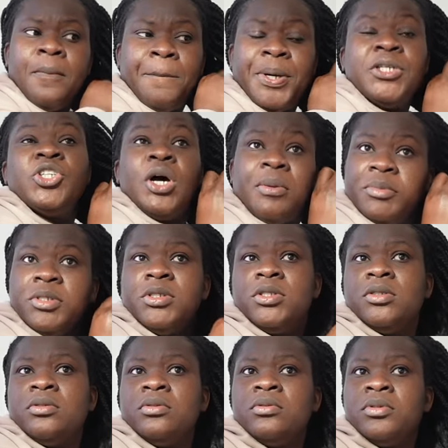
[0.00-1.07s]

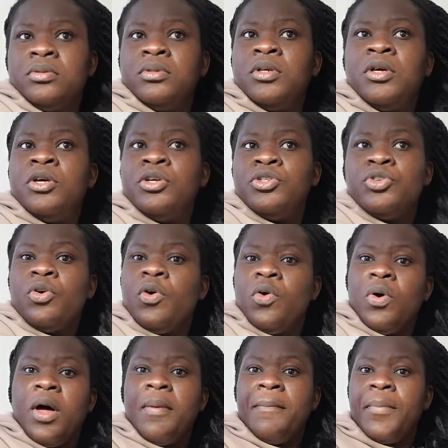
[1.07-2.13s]
pajamas.
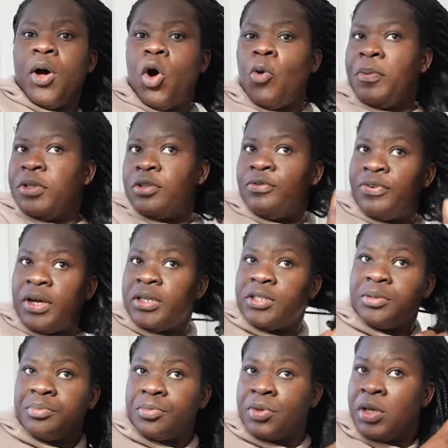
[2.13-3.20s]
So I'm hoping to find
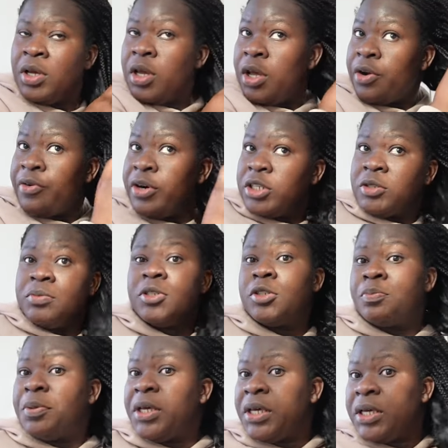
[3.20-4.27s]
some Christmas
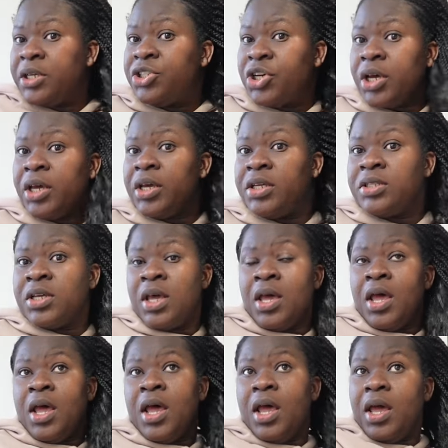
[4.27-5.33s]
PJs
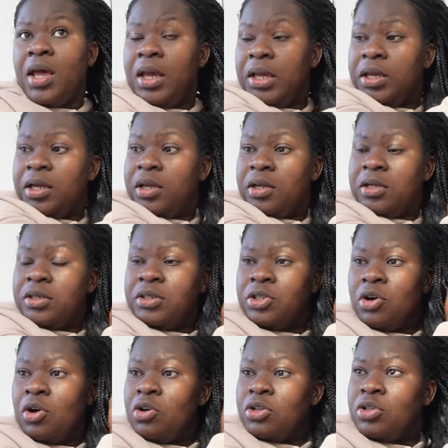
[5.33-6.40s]
and
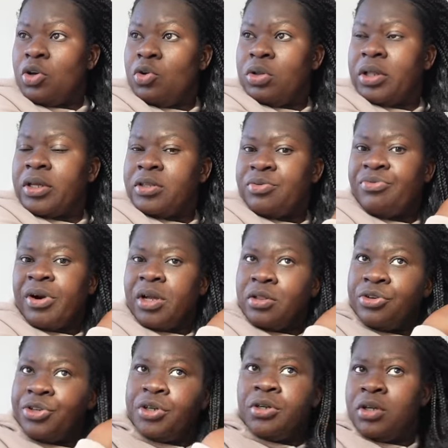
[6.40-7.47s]
also like some
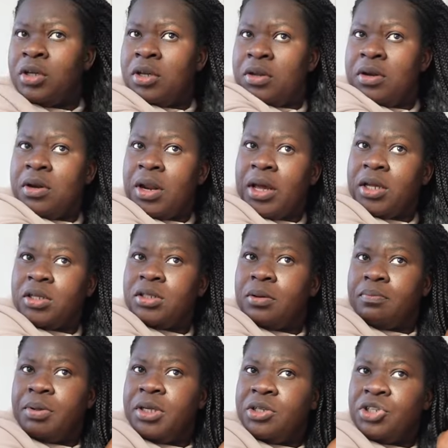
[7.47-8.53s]
regular night
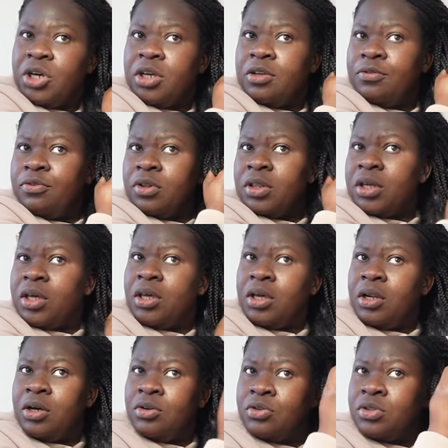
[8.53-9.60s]
PJs for the
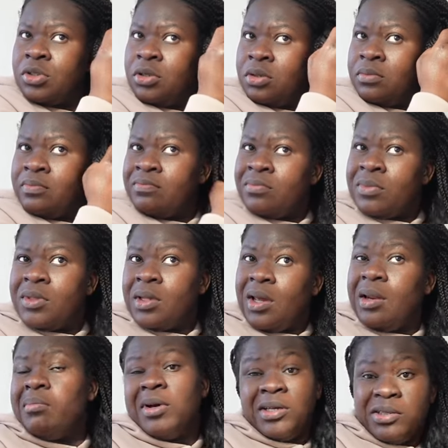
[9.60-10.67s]
kiddos
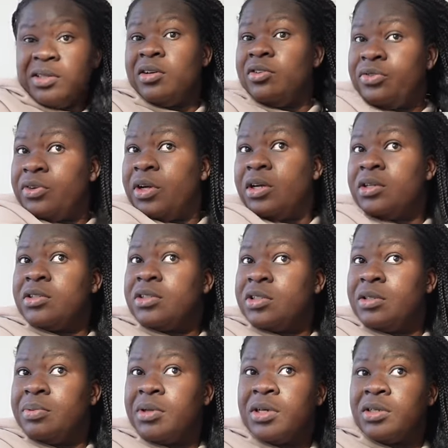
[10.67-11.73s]
and myself,
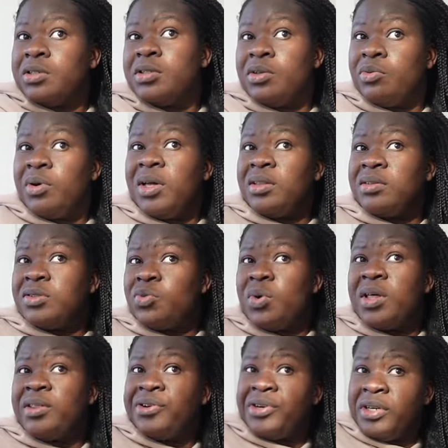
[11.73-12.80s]
honestly, because the way this
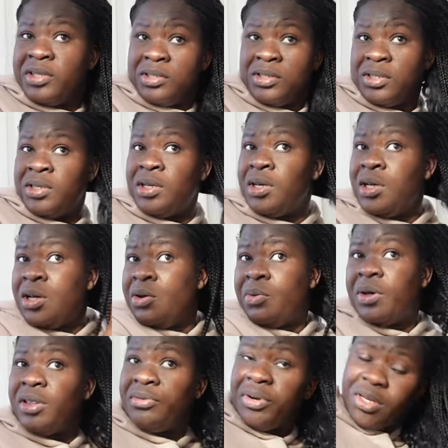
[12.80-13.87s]
weather is
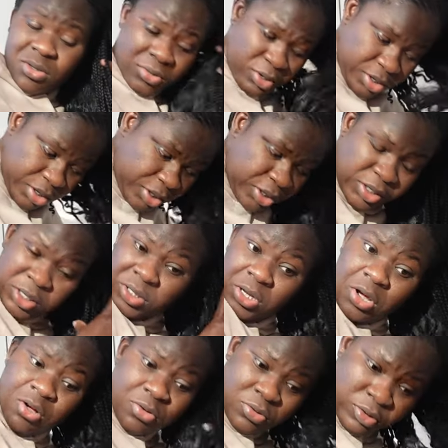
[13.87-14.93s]
weathering, it's
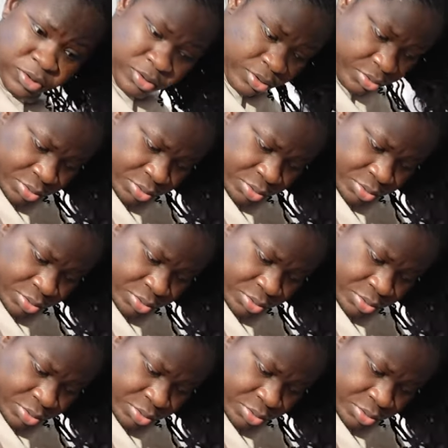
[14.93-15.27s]
cold.